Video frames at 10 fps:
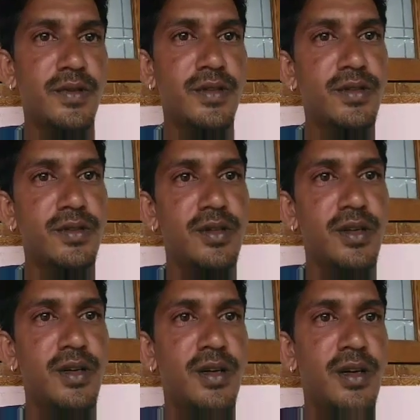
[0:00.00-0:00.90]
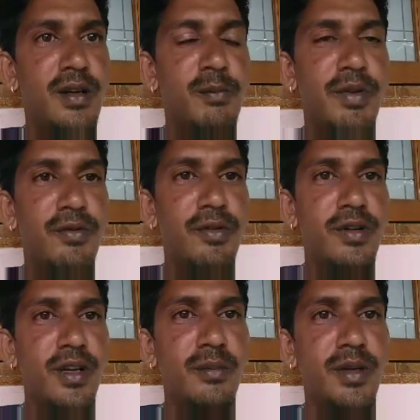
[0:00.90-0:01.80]
So the pivot
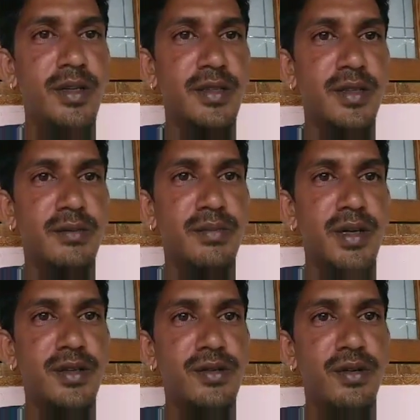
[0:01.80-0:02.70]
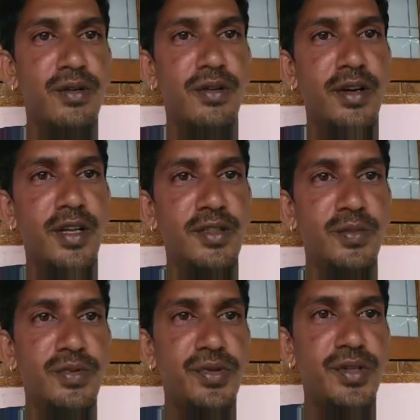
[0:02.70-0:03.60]
element is compared to low index
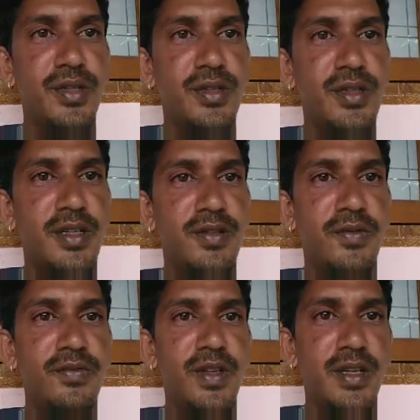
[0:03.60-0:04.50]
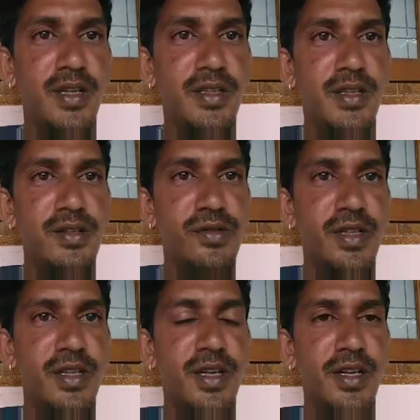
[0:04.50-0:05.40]
positions, that is 50 greater than
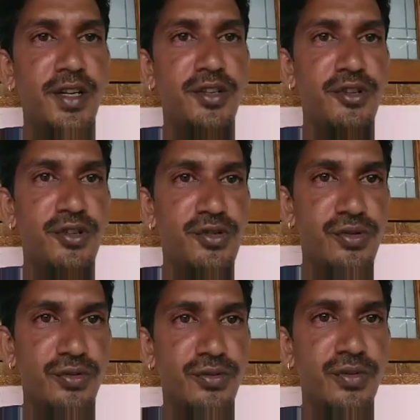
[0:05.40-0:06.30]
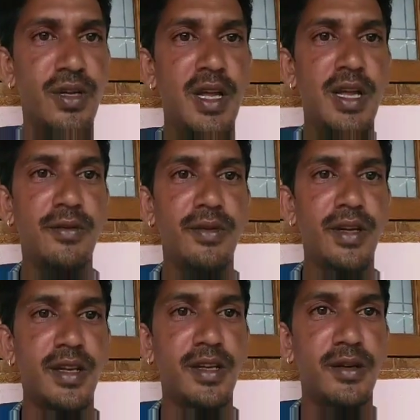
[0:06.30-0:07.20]
20, condition is true. We can
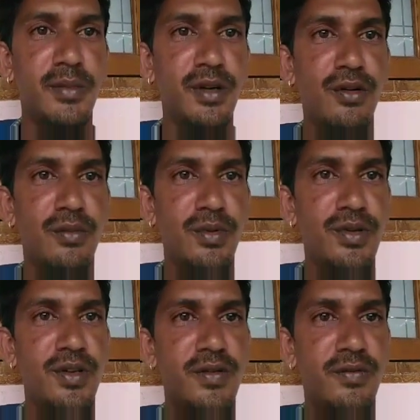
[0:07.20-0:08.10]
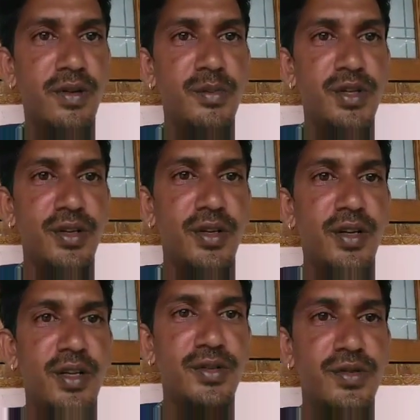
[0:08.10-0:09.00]
increment low position from 0
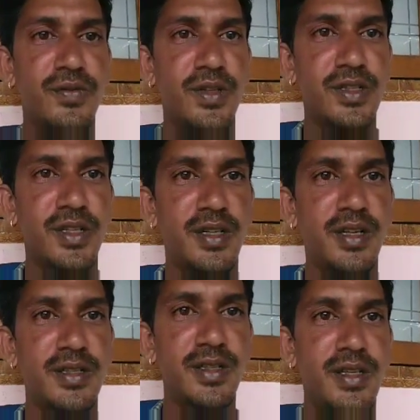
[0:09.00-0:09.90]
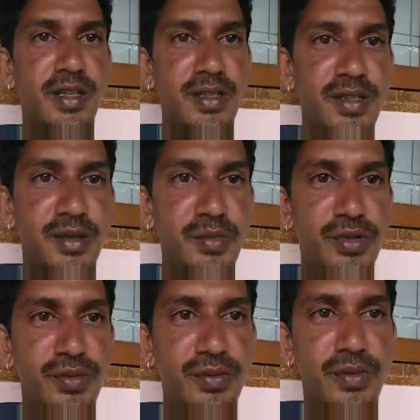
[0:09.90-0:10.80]
index to first index C in step
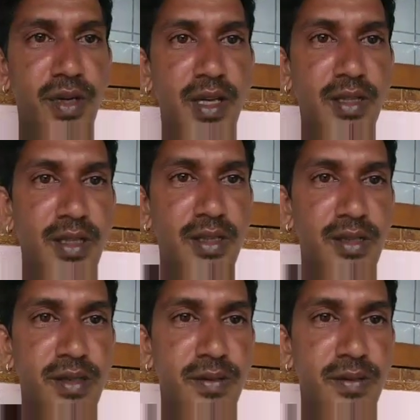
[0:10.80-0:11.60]
2 like this.